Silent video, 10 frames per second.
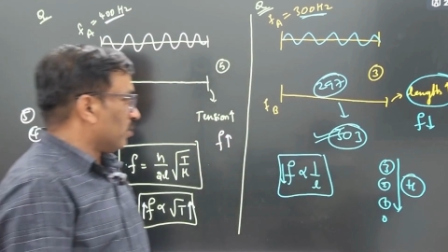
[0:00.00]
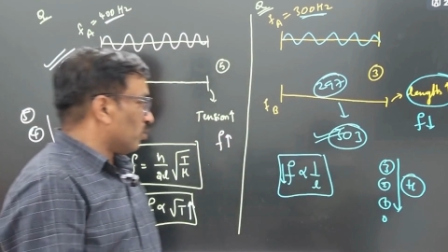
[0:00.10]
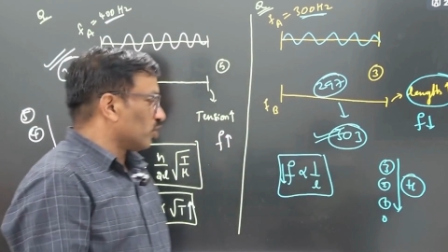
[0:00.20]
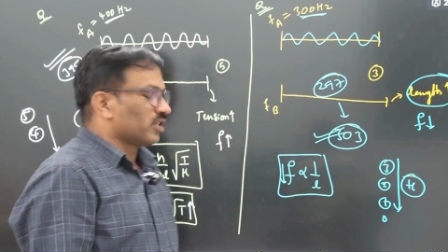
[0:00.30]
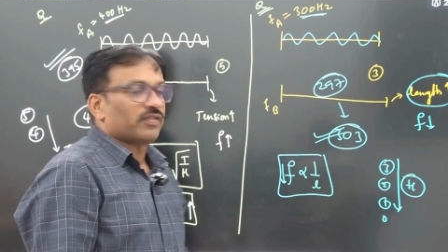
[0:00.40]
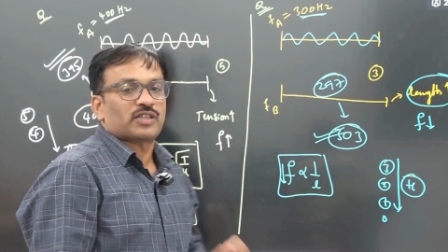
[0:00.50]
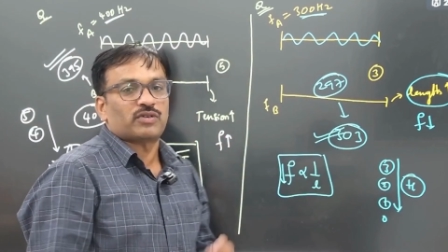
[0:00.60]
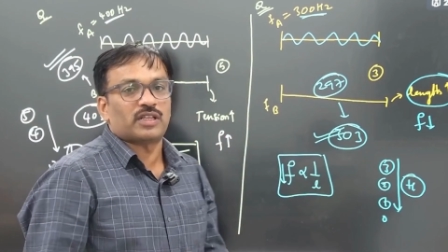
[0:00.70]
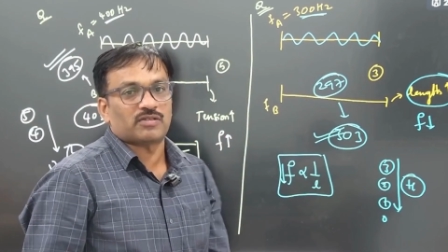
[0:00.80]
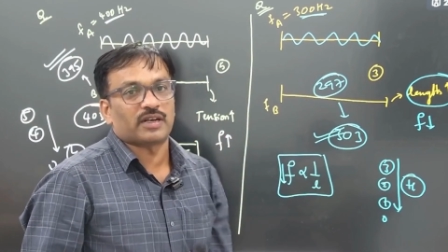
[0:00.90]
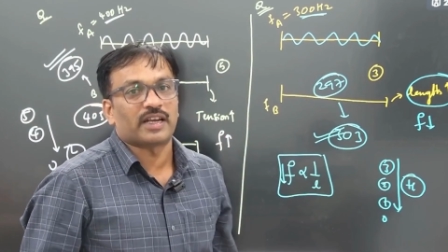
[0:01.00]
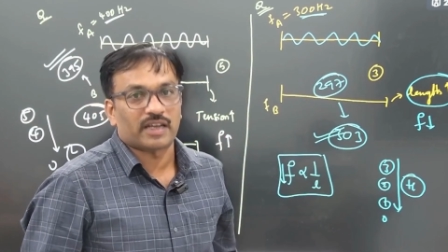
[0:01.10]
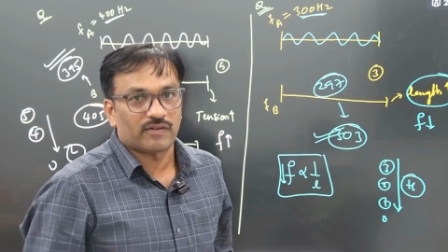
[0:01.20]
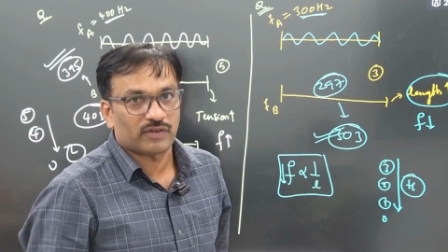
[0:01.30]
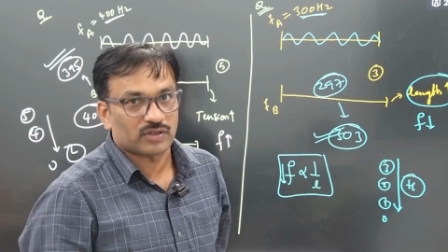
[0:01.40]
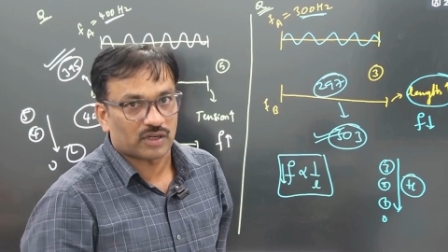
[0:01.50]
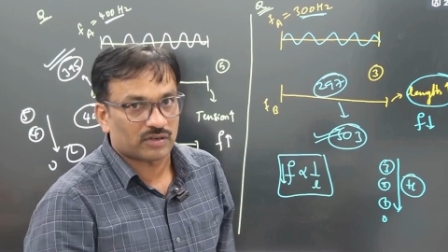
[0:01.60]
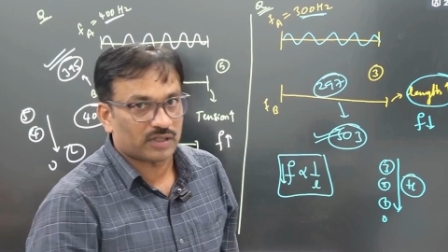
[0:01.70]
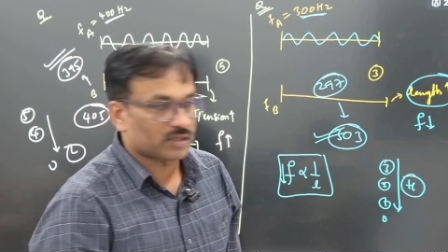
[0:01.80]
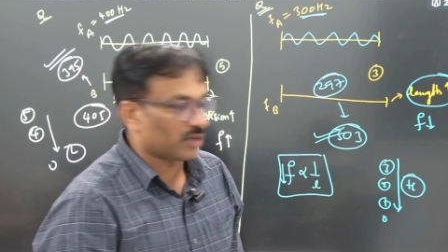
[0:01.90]
Most of the students will get confused
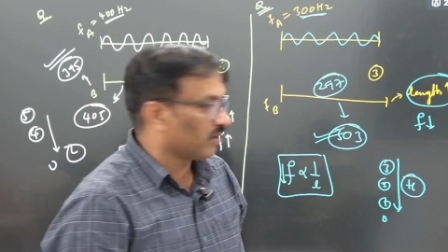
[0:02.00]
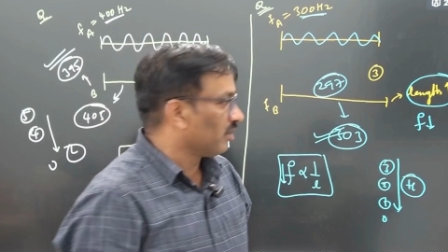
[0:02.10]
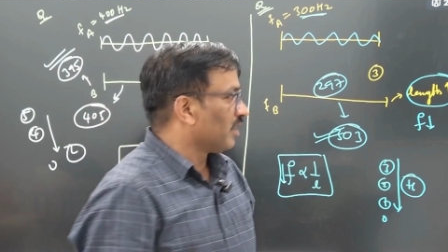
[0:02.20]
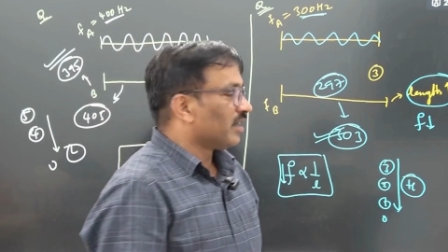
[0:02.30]
onto this one, no.